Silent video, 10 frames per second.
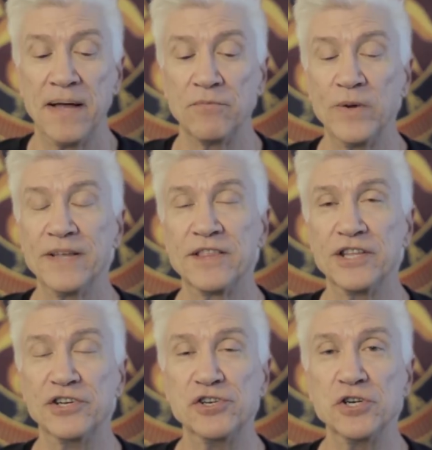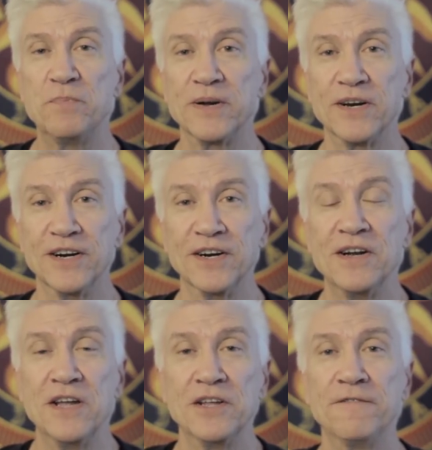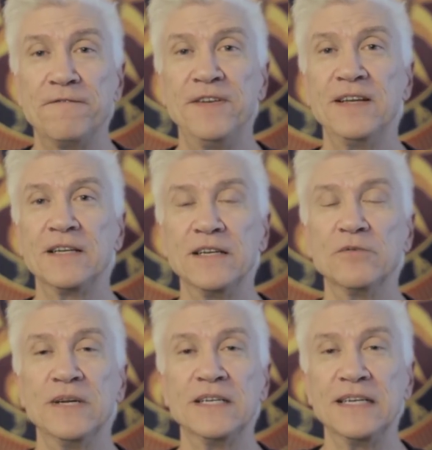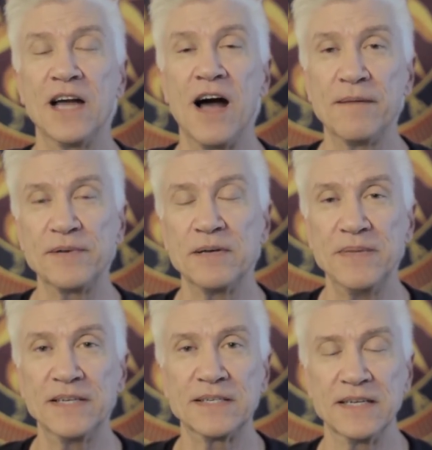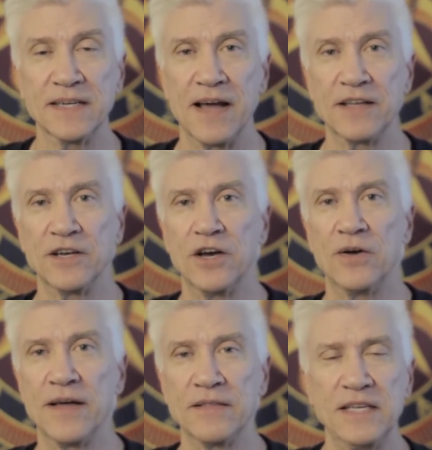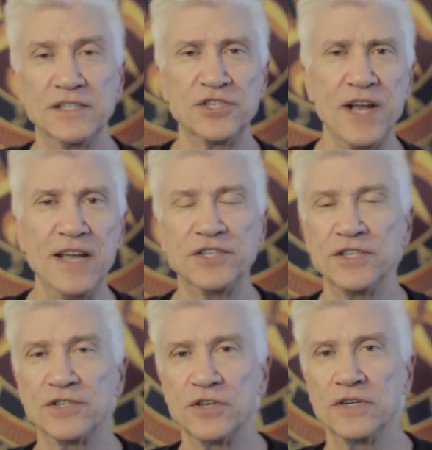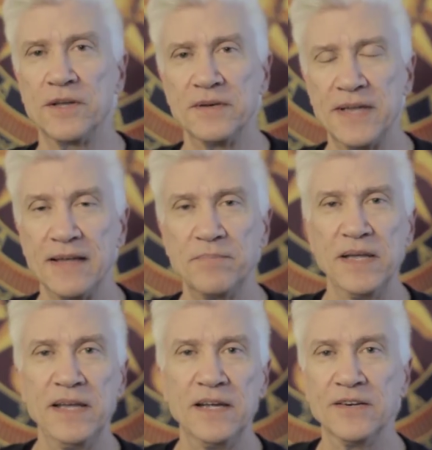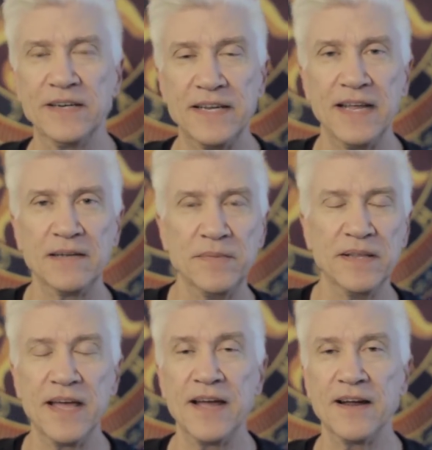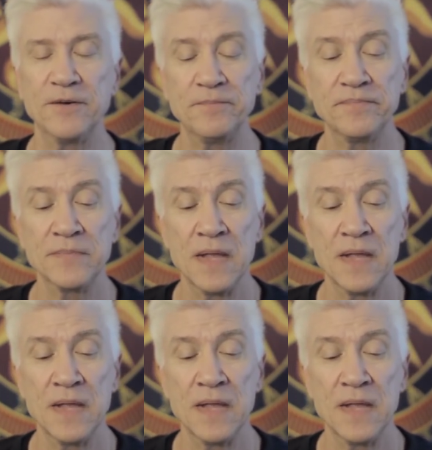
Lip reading: But with the Jupiter, you're feeling really optimistic. I could go, like, these changes could take me here and take me there.